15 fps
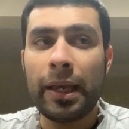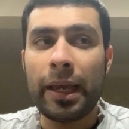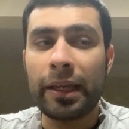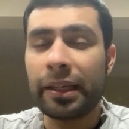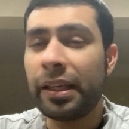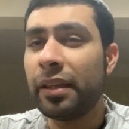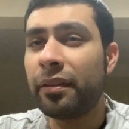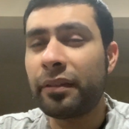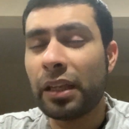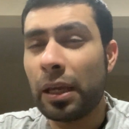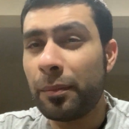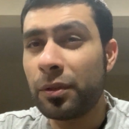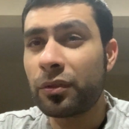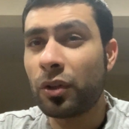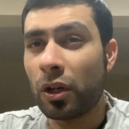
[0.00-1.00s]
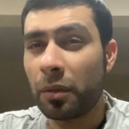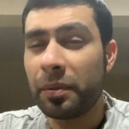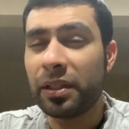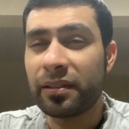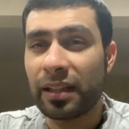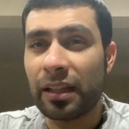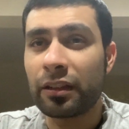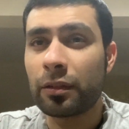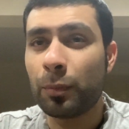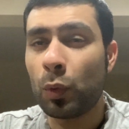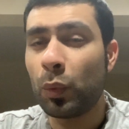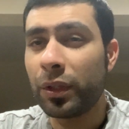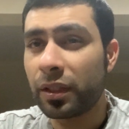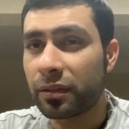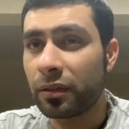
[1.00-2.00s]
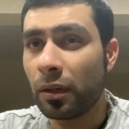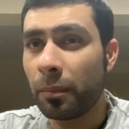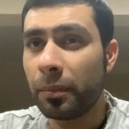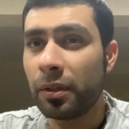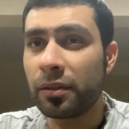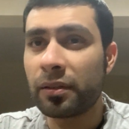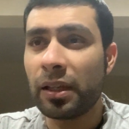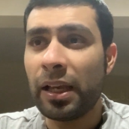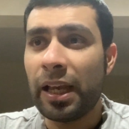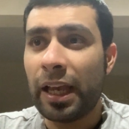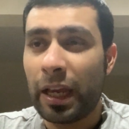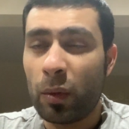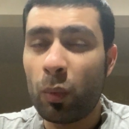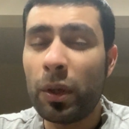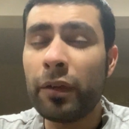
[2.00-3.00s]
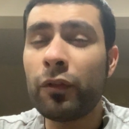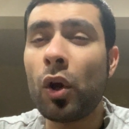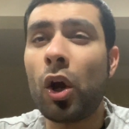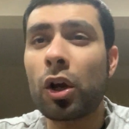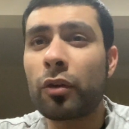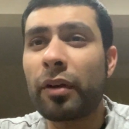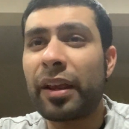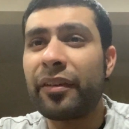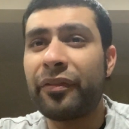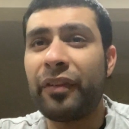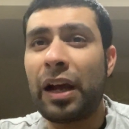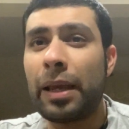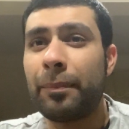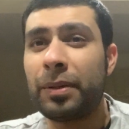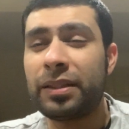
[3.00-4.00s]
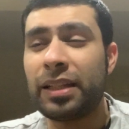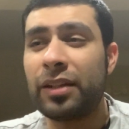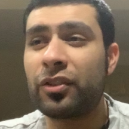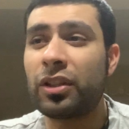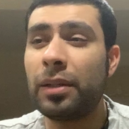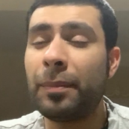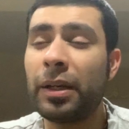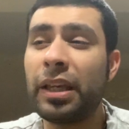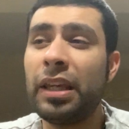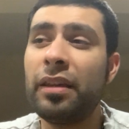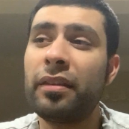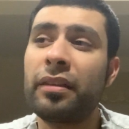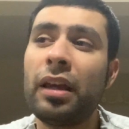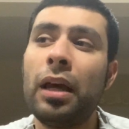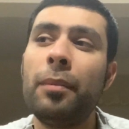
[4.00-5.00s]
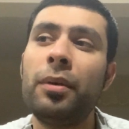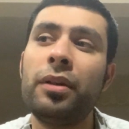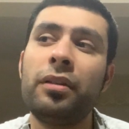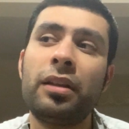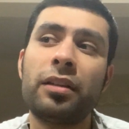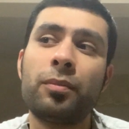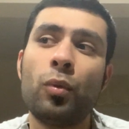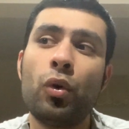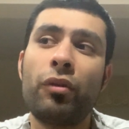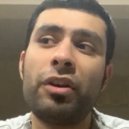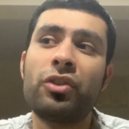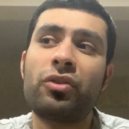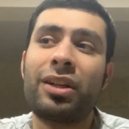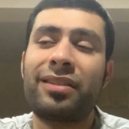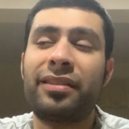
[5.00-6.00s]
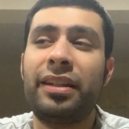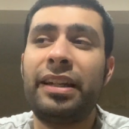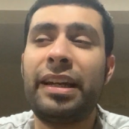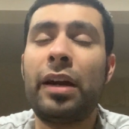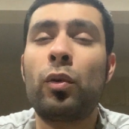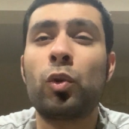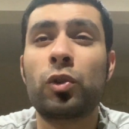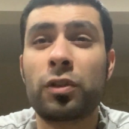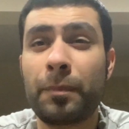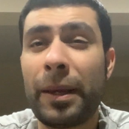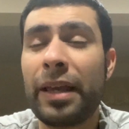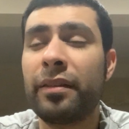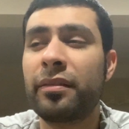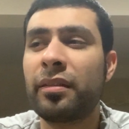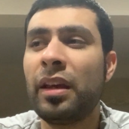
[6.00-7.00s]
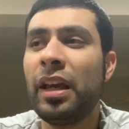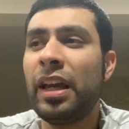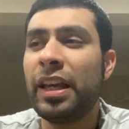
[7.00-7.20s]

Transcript: And Keith Thurman's got to be sensible with his numbers. And we've got a great fight potentially. But Keith Thurman is more interested in Errol Spence.